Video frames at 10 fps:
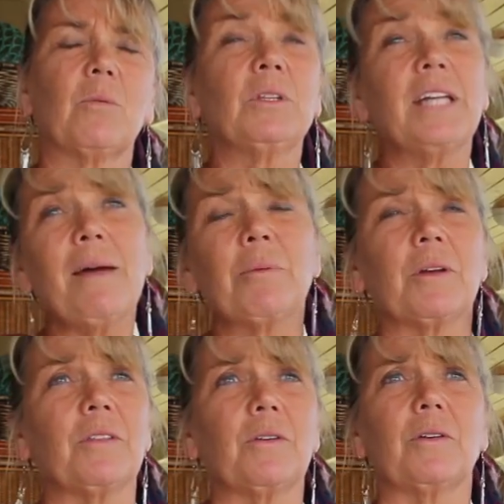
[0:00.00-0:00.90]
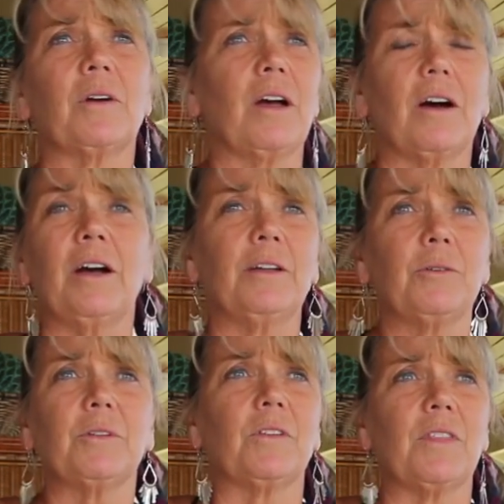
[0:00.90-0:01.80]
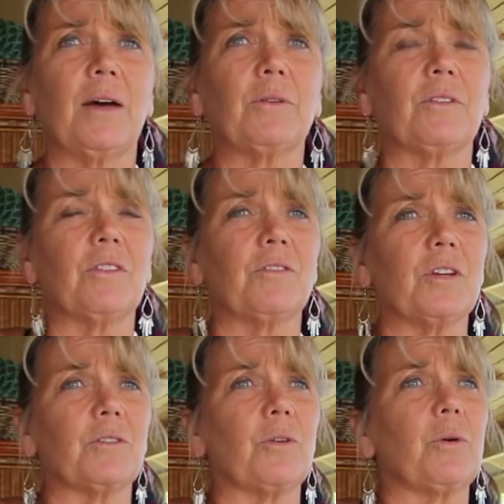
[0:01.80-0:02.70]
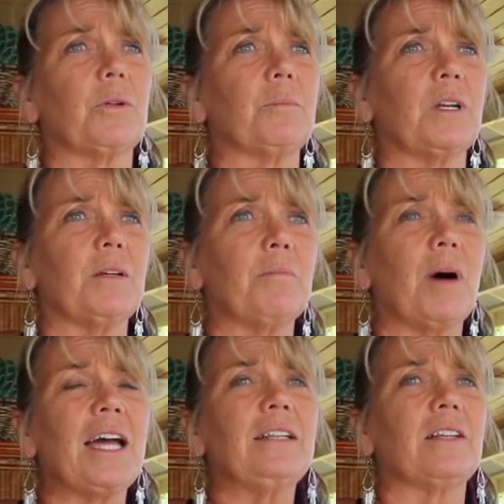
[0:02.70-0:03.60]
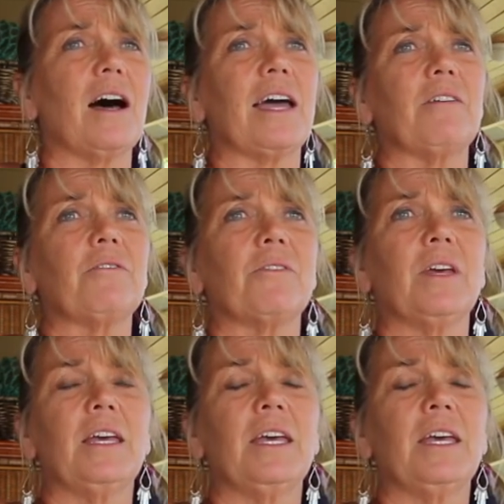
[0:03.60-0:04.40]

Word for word: well, labyrinths are hundreds and thousands of years old, but in my life